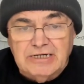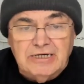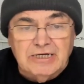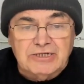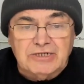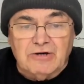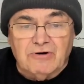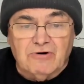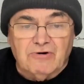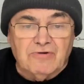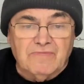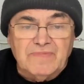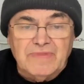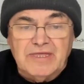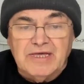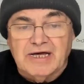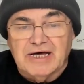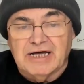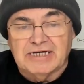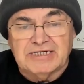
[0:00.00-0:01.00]
So,
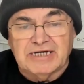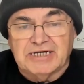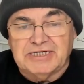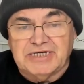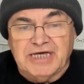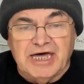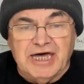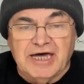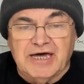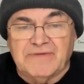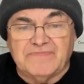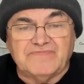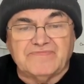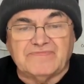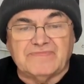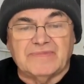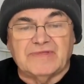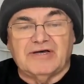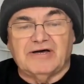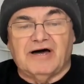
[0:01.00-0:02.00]
as I say,
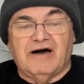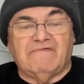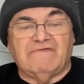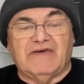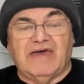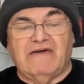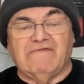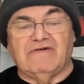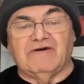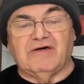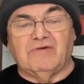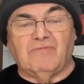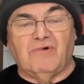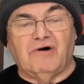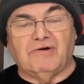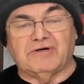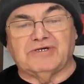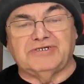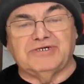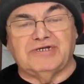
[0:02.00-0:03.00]
I've gave it a
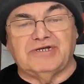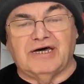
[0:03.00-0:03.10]
walk Been